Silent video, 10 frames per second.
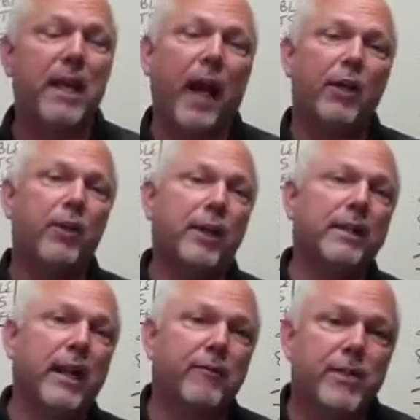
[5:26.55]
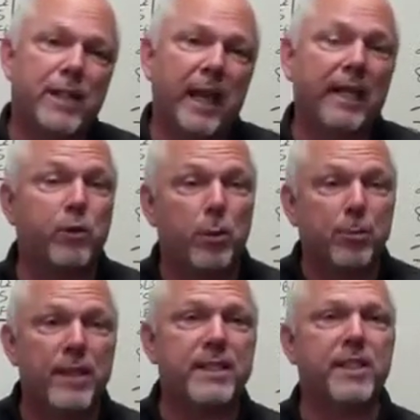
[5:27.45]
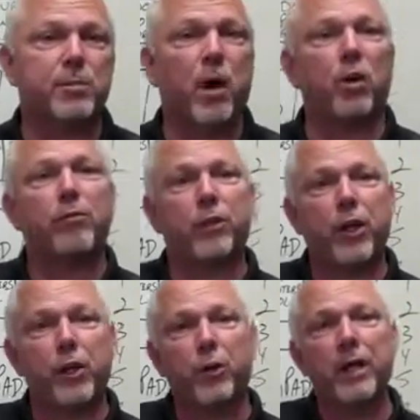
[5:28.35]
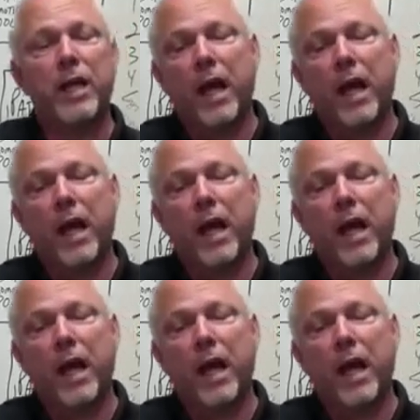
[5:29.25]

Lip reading: how you can leverage that into a business model for you.